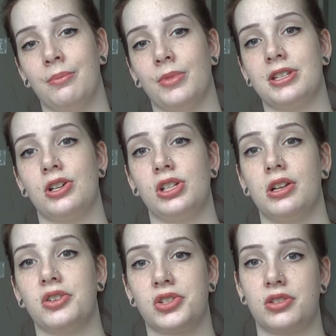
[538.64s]
essentially
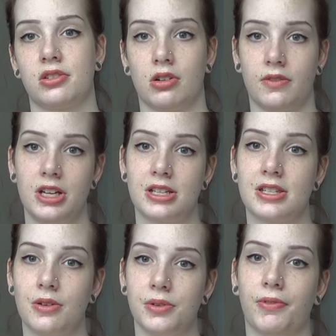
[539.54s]
your cervix
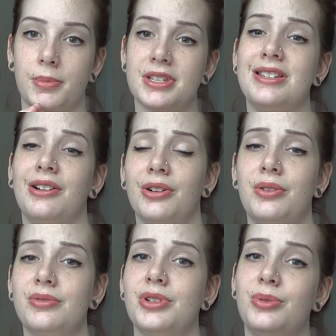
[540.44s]
goes from a
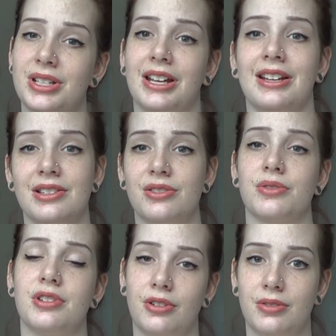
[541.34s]
0 to a 10. So
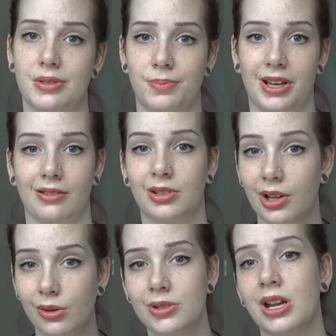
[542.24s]
0 is being
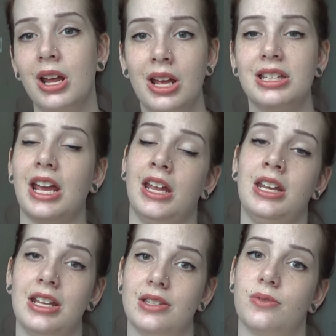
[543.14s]
closed, 10
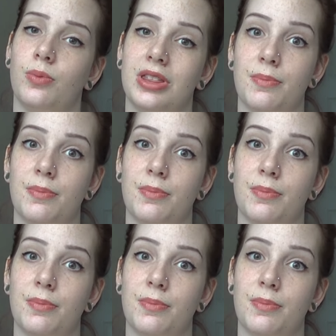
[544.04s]
is when the